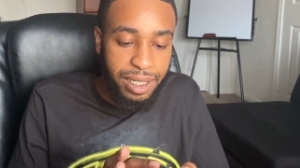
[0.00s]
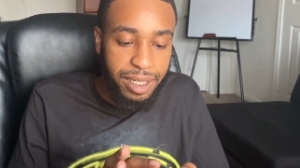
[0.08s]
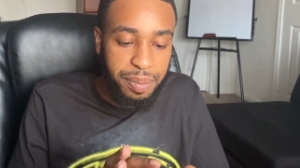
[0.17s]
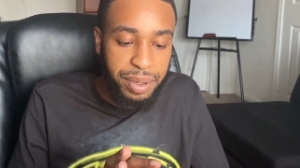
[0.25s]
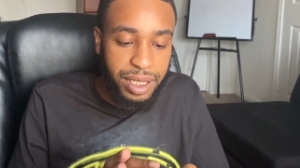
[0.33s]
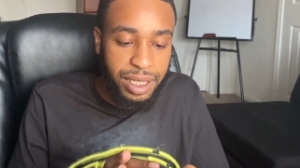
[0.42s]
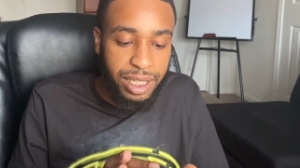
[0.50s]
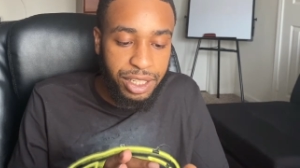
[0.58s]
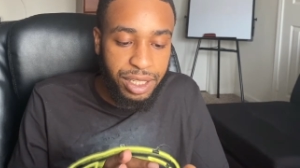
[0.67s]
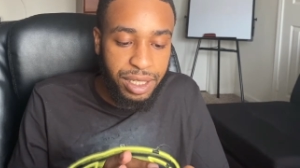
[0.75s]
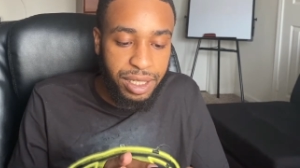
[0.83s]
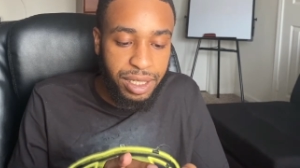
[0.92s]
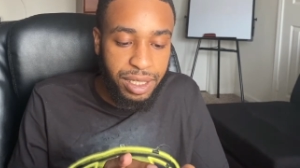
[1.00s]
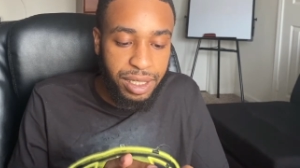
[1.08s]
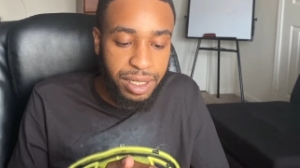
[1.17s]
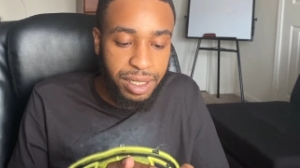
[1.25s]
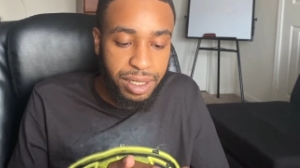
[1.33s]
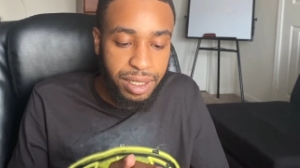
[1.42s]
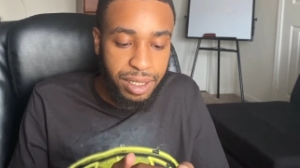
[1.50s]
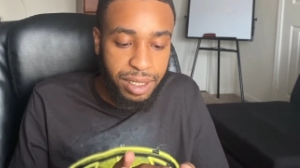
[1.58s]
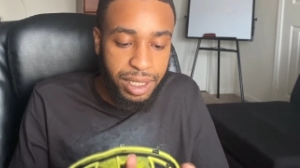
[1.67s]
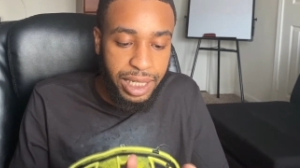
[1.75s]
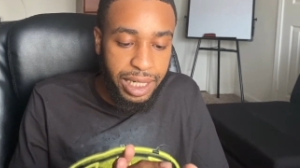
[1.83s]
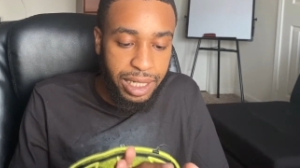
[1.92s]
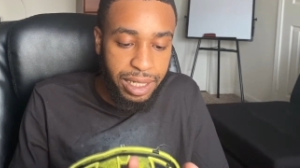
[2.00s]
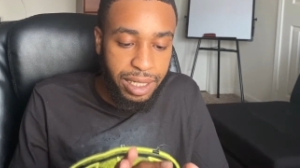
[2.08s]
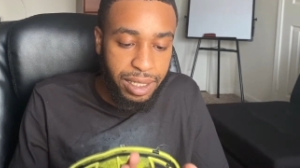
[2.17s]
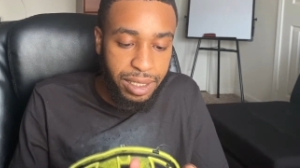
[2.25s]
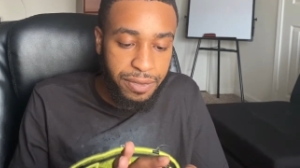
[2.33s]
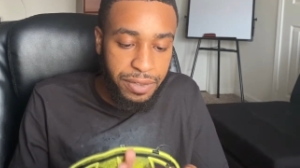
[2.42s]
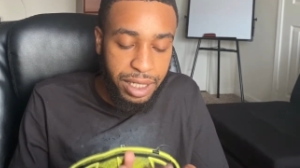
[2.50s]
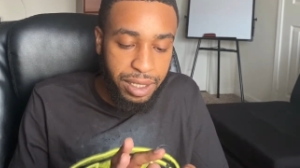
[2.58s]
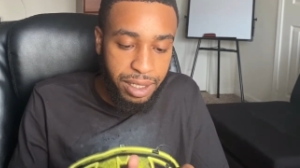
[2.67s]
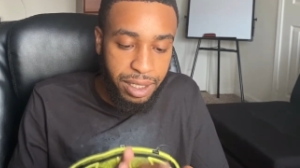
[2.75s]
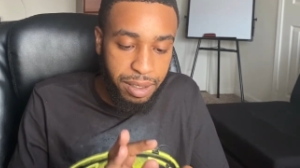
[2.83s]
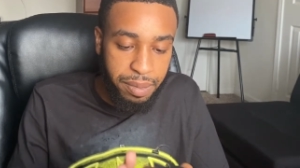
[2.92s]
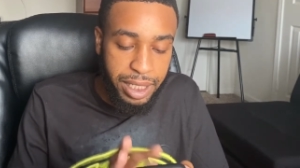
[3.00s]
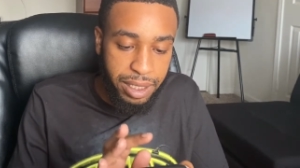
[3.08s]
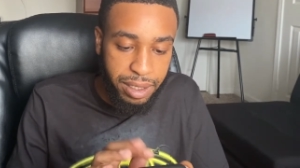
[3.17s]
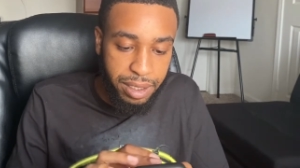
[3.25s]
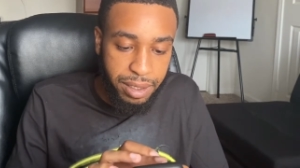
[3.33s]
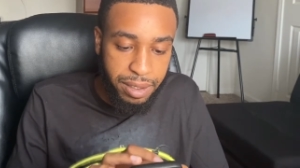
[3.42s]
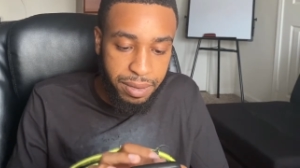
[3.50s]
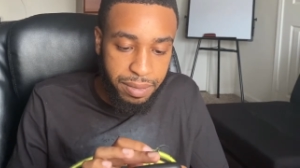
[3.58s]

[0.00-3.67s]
position size, if I can get it back there.